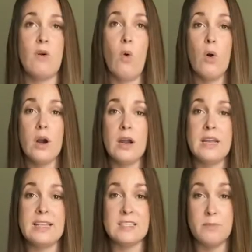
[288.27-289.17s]
Or it
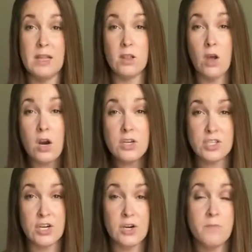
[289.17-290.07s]
needs to be
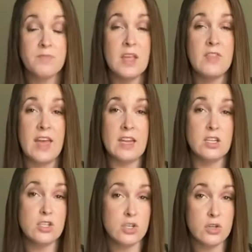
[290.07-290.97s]
larger than
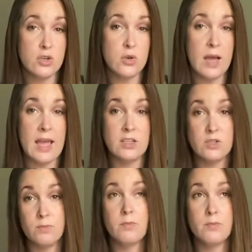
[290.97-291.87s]
two and
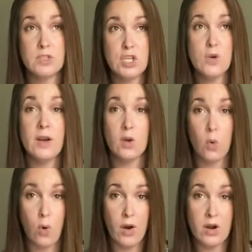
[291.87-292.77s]
two and a
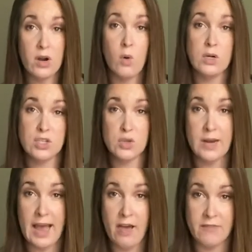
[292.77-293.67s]
quarter or two and
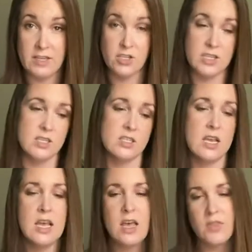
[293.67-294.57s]
a half inches.
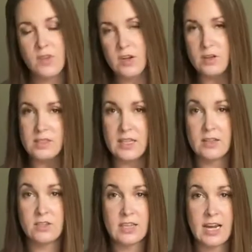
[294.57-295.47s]
The, the,
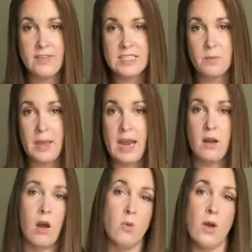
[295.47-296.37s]
there's kind of a debate
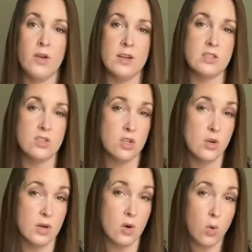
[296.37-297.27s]
on whether it's
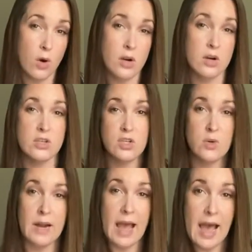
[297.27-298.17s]
two and a quarter or two
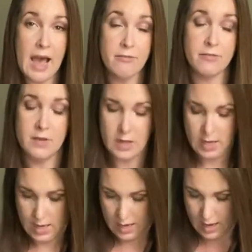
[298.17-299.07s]
and a half
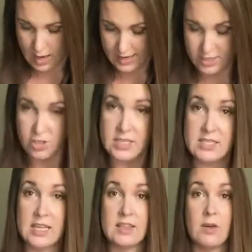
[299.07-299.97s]
uh, inches
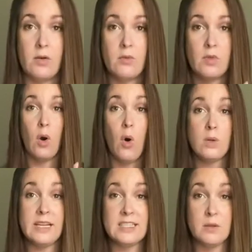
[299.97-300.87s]
that the, hole
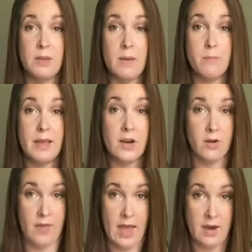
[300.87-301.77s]
needs to be
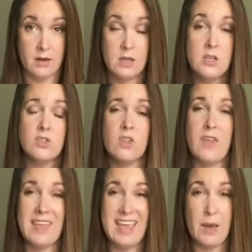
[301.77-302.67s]
bigger than so that
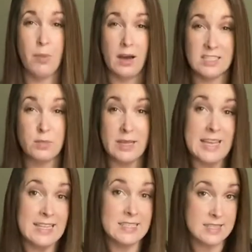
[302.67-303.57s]
they can't possibly
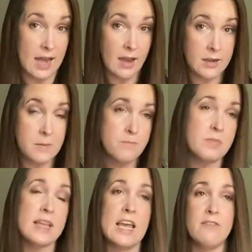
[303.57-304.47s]
get stuck.
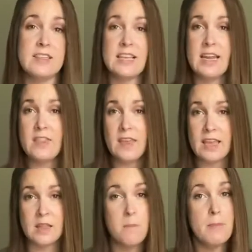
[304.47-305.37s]
If it's anything
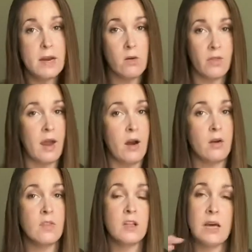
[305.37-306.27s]
in the middle
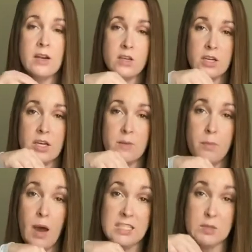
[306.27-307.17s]
there, the glider could
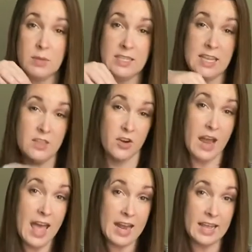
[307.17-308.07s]
possibly get their
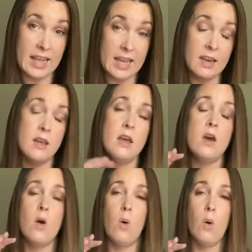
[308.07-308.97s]
head in
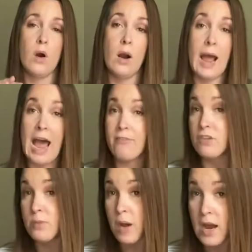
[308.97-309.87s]
or half
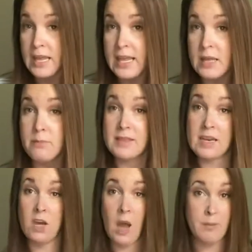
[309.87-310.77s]
their body in, but
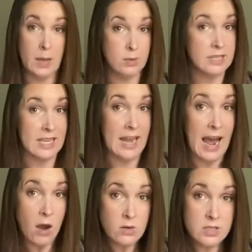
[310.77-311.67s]
then not be able to get
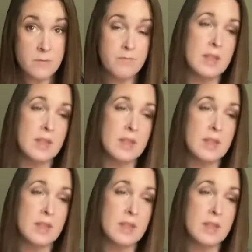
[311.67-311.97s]
out.